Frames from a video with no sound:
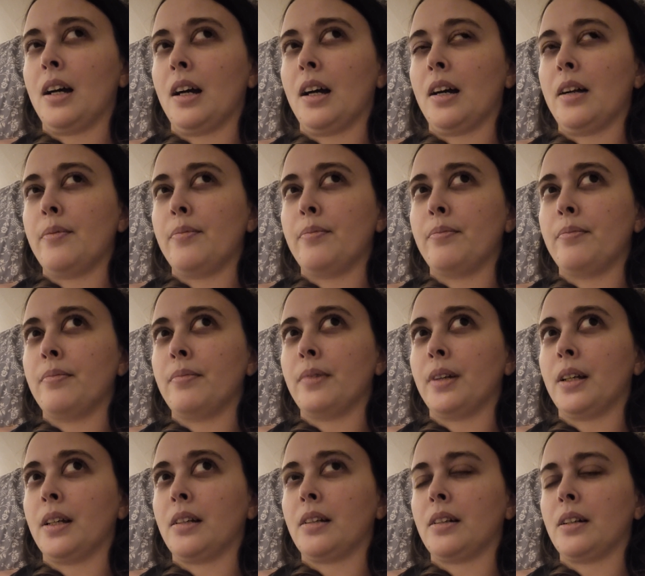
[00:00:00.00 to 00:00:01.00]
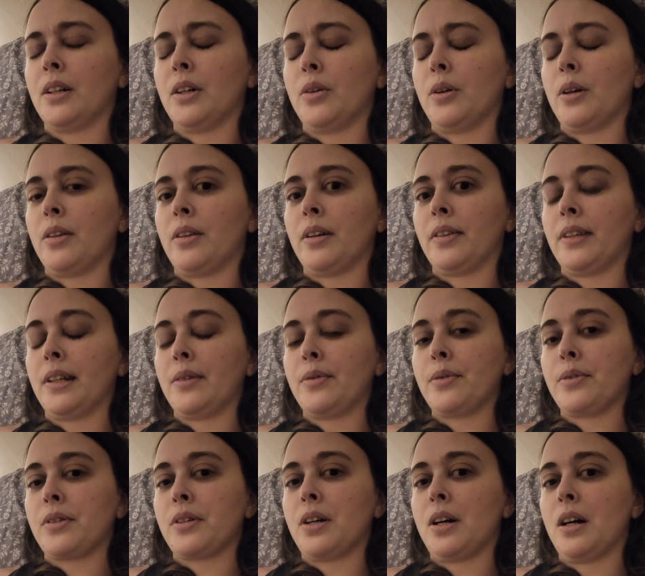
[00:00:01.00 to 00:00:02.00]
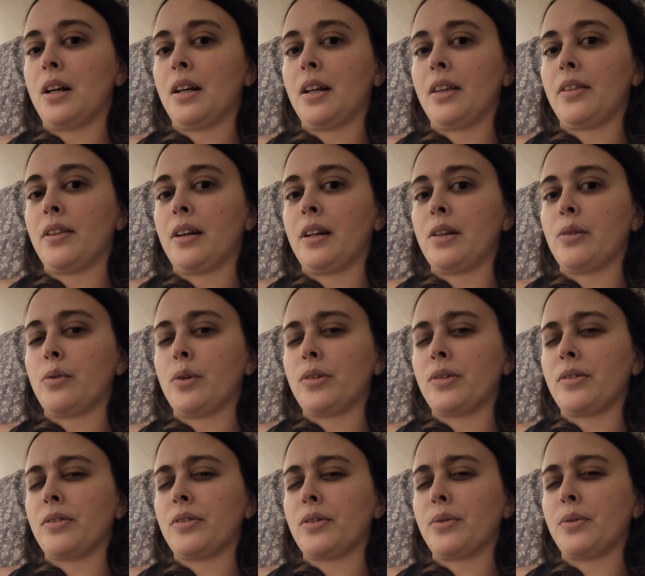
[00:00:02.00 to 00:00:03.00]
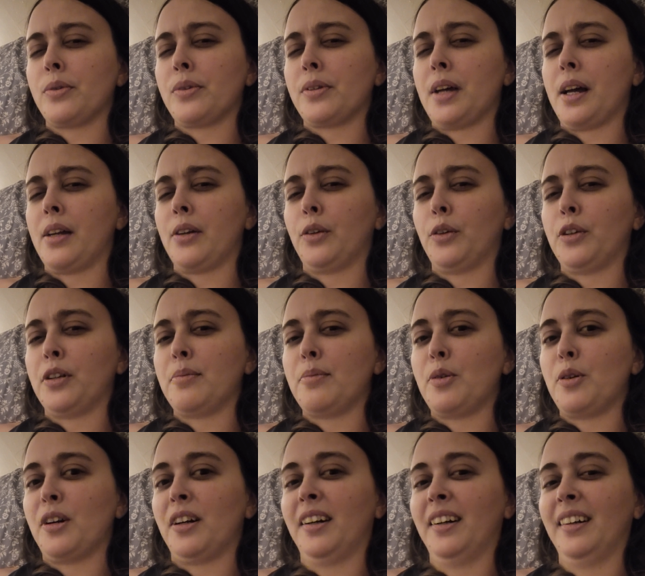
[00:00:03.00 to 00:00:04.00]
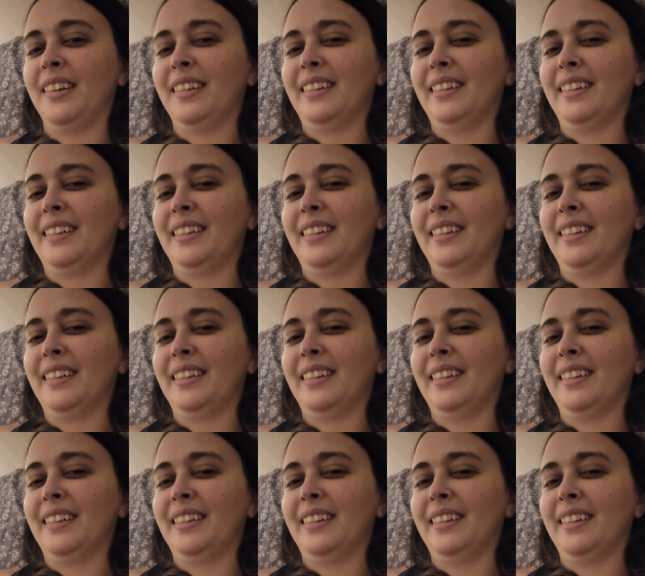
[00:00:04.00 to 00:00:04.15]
I'm like, oh, I thought that was gone. I thought I wasn't suicidal anymore.